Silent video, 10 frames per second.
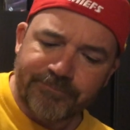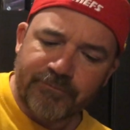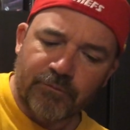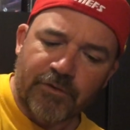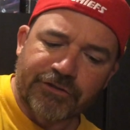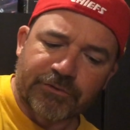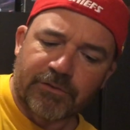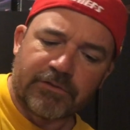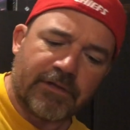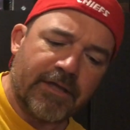
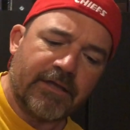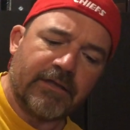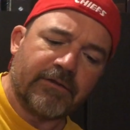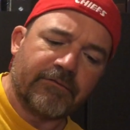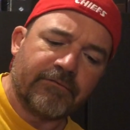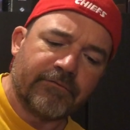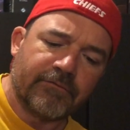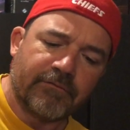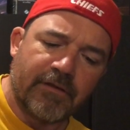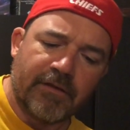Ritual and
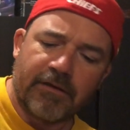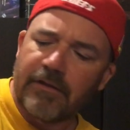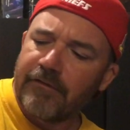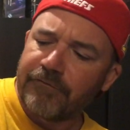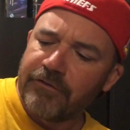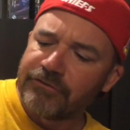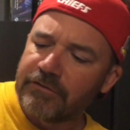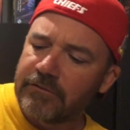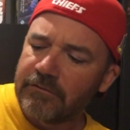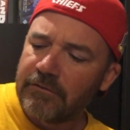
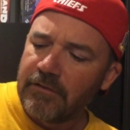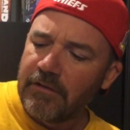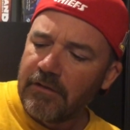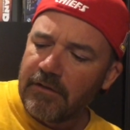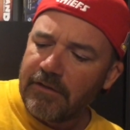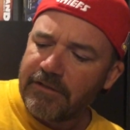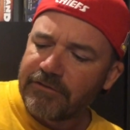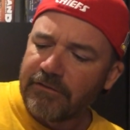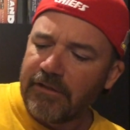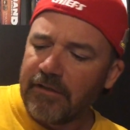fusion, they
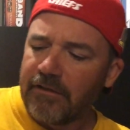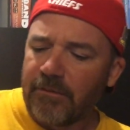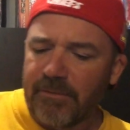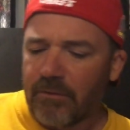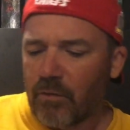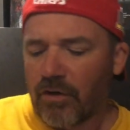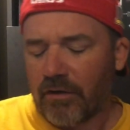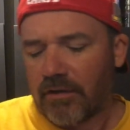still need a little bit of work.